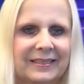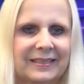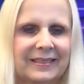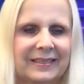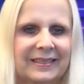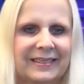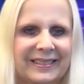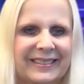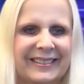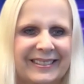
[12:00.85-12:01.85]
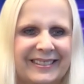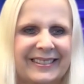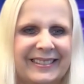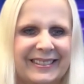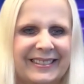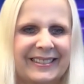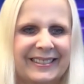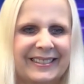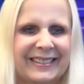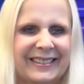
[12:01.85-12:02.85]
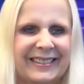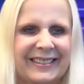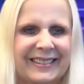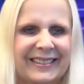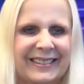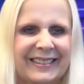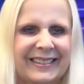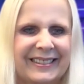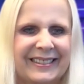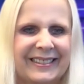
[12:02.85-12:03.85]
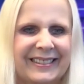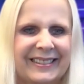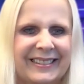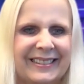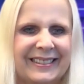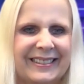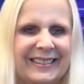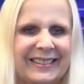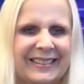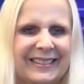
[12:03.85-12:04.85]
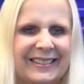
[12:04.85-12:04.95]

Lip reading: The person shown says nothing.